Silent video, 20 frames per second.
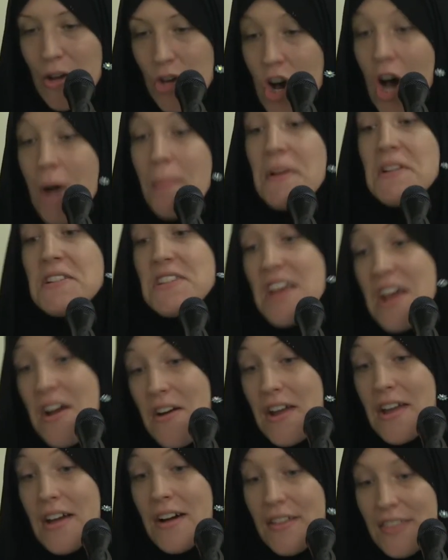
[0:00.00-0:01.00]

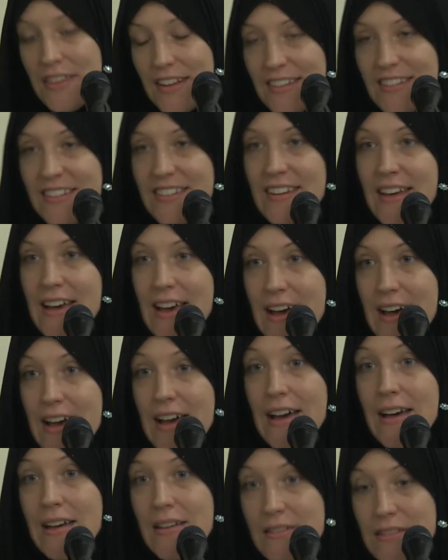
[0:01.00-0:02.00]
commentary on this
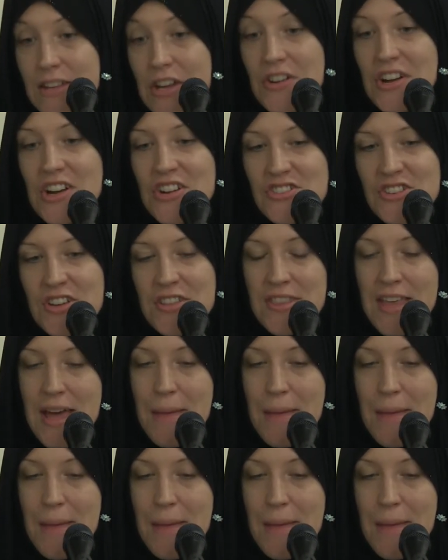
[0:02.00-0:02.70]
narration